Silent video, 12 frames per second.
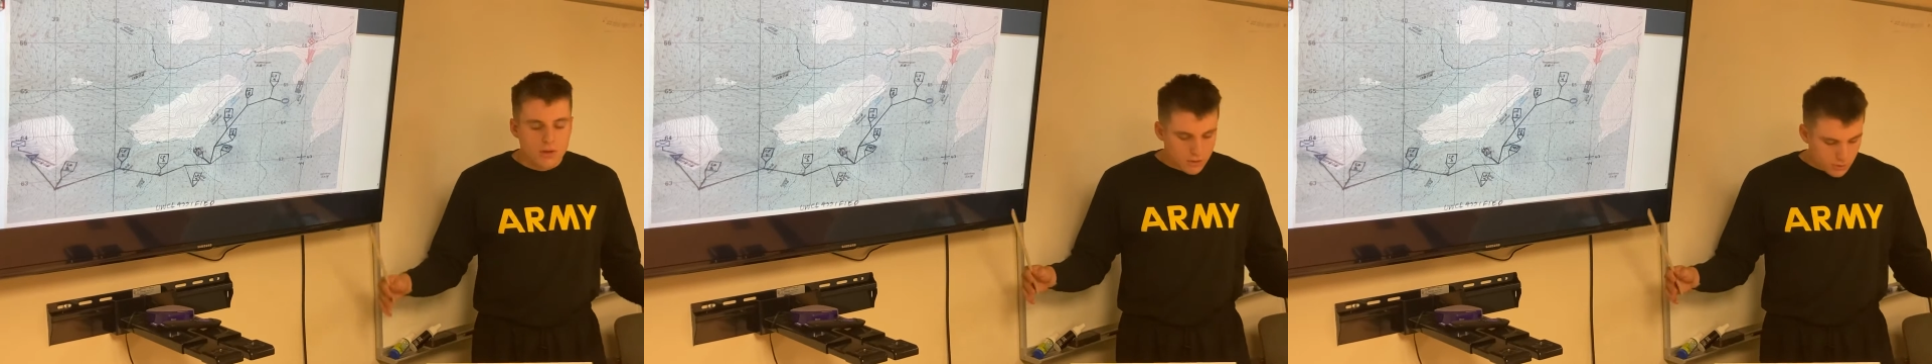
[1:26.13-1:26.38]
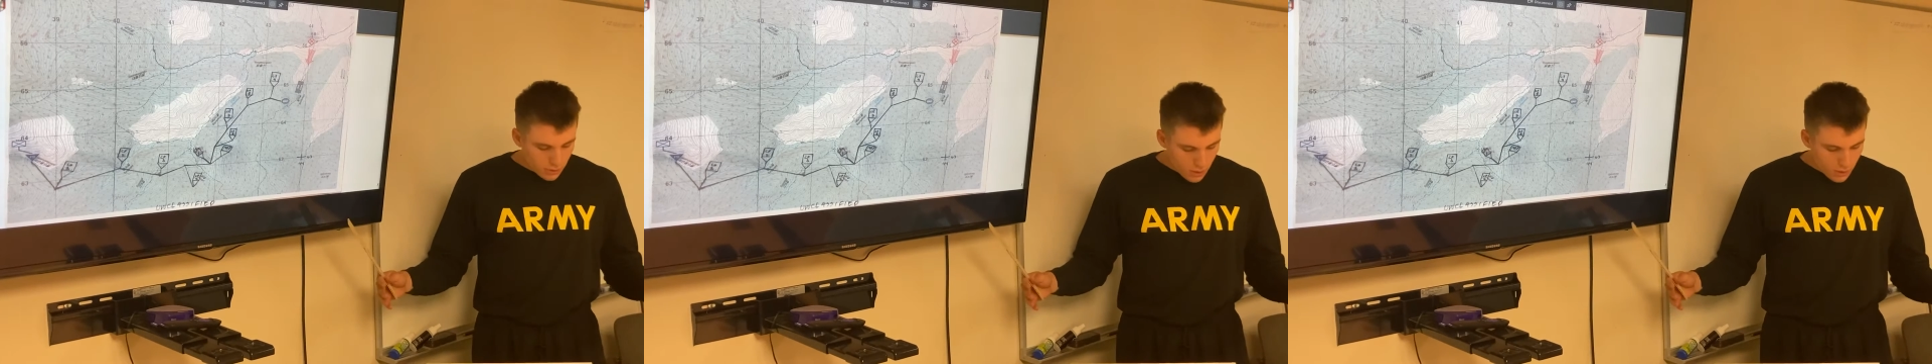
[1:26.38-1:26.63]

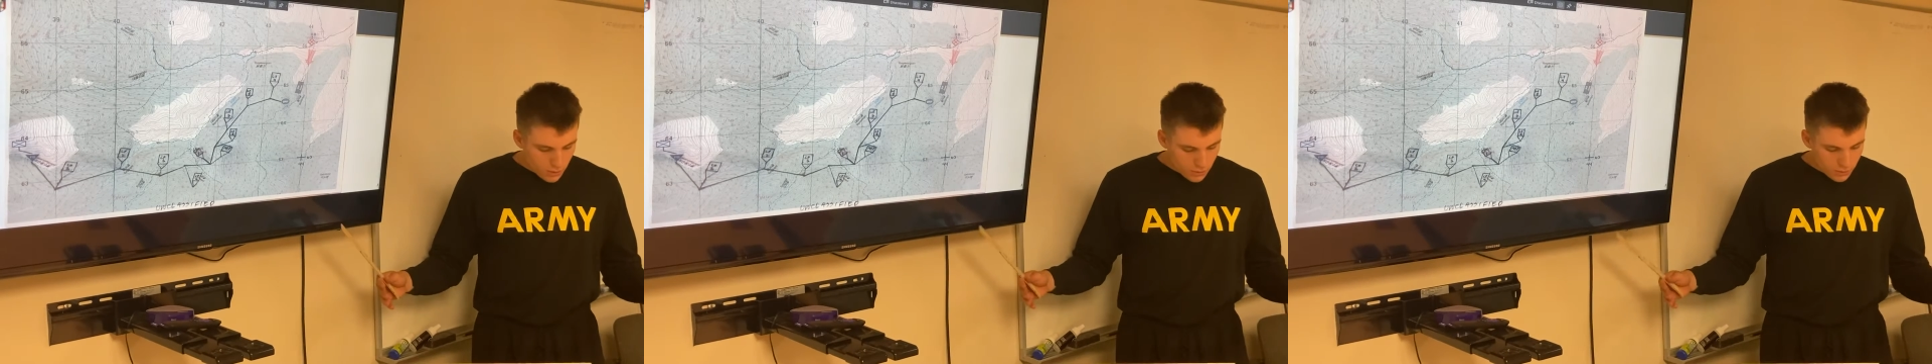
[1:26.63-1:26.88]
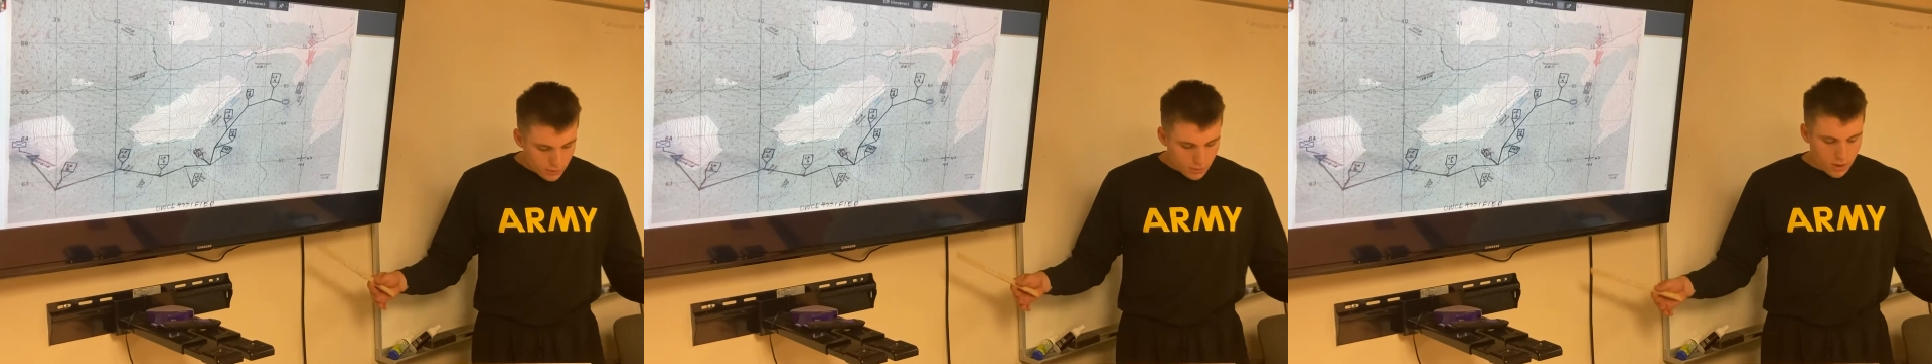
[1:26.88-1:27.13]
So
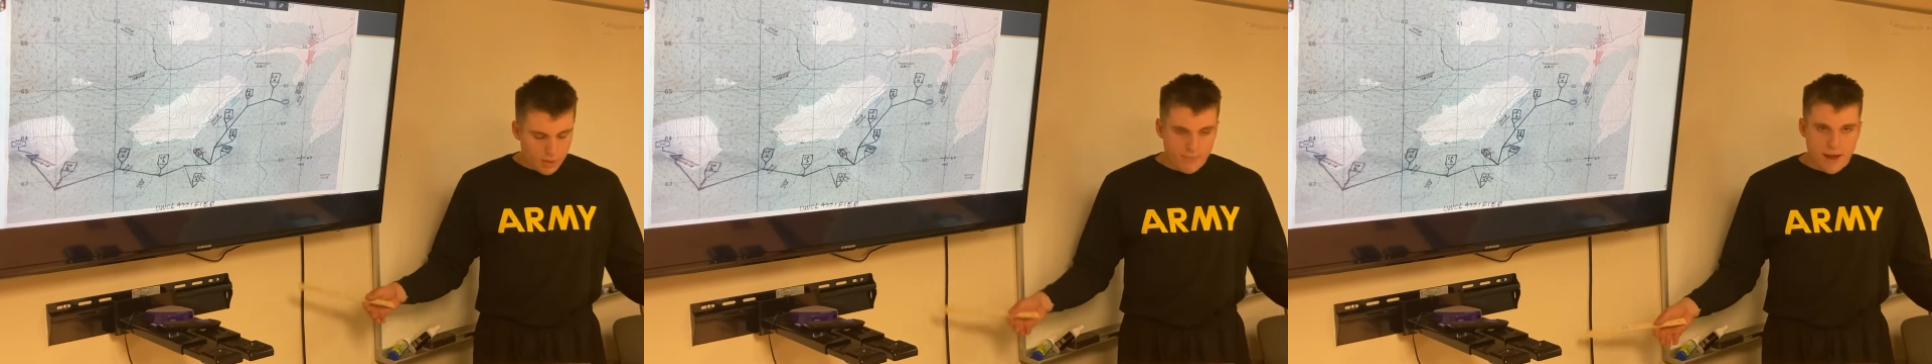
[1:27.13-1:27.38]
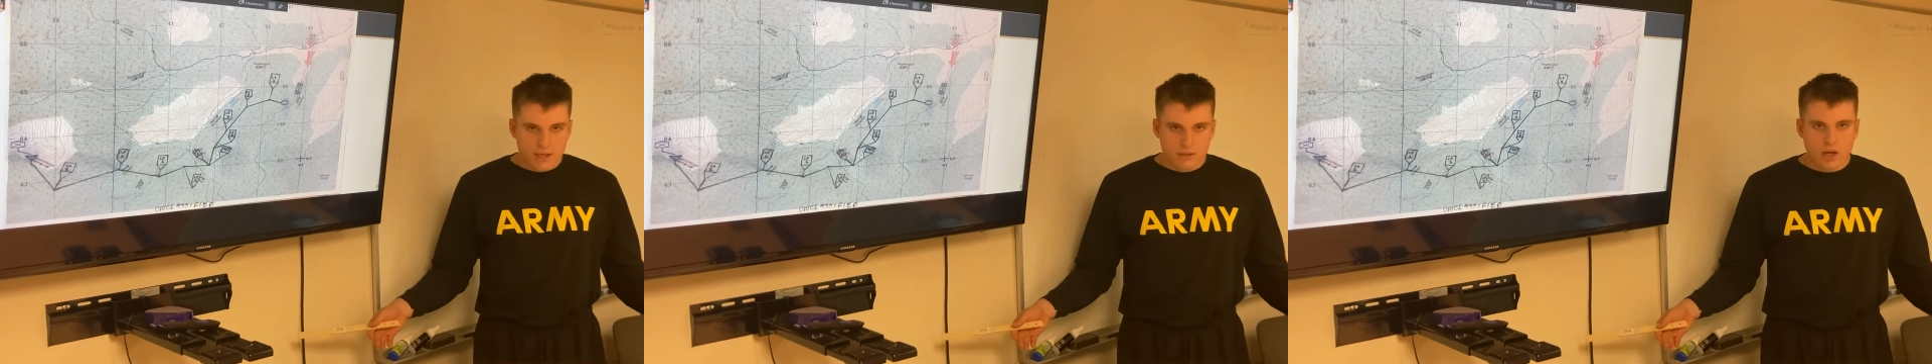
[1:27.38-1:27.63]
our
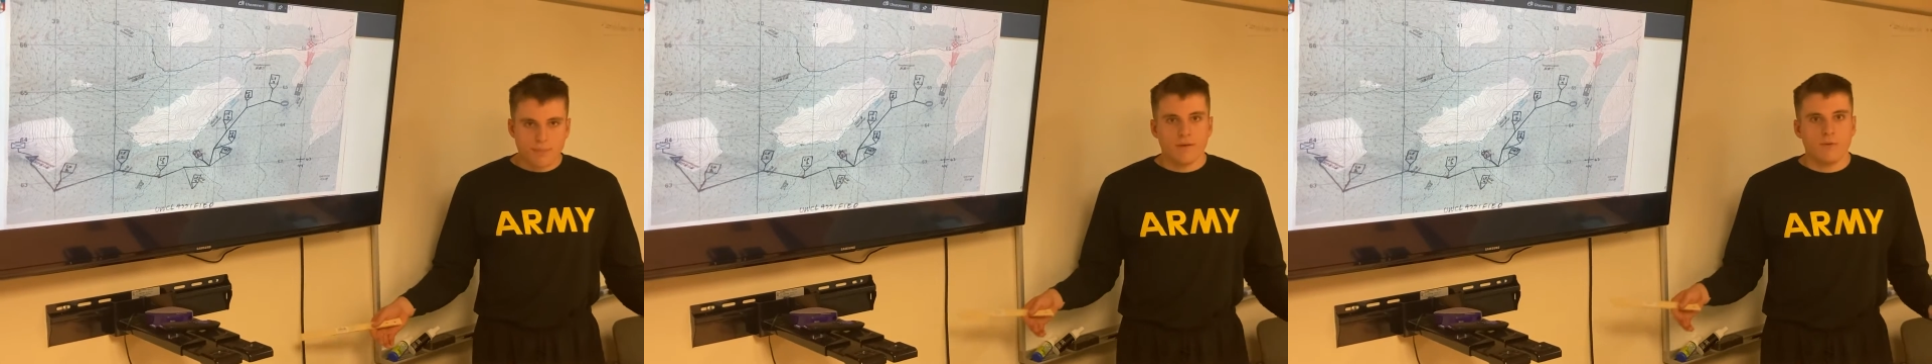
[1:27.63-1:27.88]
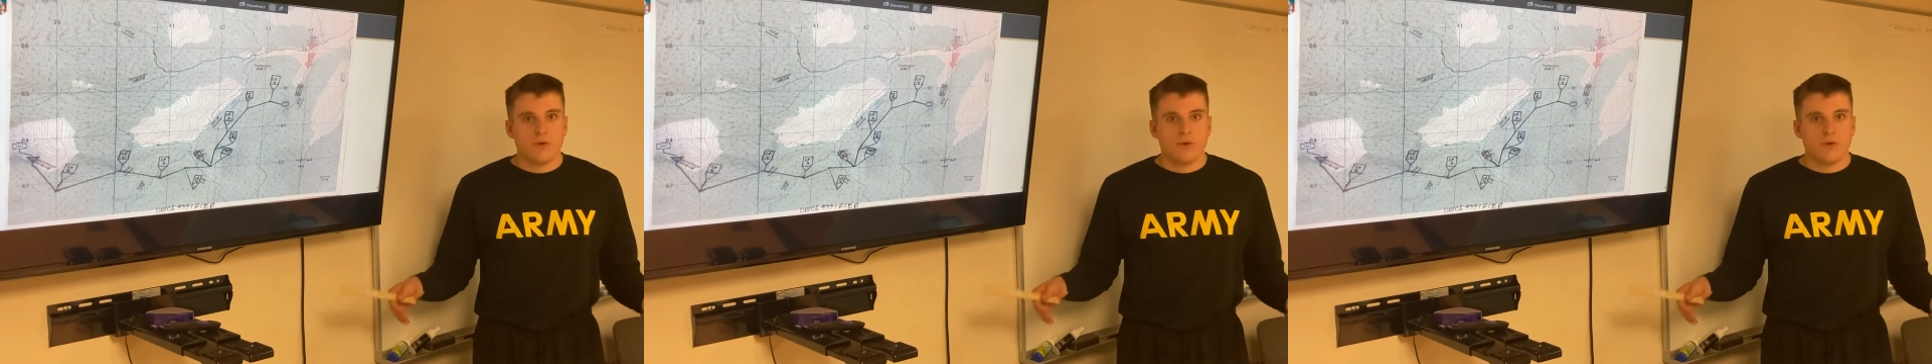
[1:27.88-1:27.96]
backstop, if